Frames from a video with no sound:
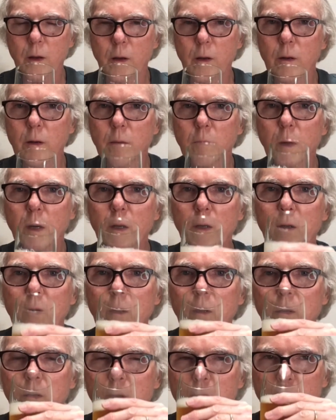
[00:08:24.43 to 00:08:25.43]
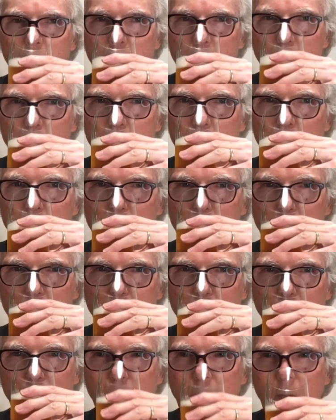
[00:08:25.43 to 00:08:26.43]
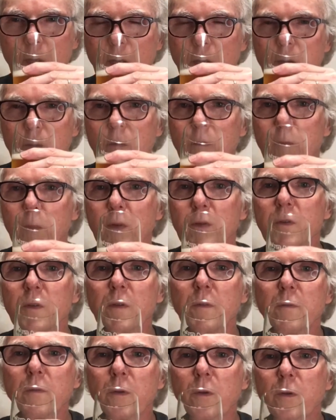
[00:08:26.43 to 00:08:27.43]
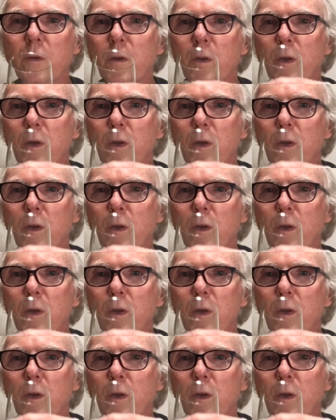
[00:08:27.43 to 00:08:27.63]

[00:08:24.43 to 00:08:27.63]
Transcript: Mild kind of spritzy fruit.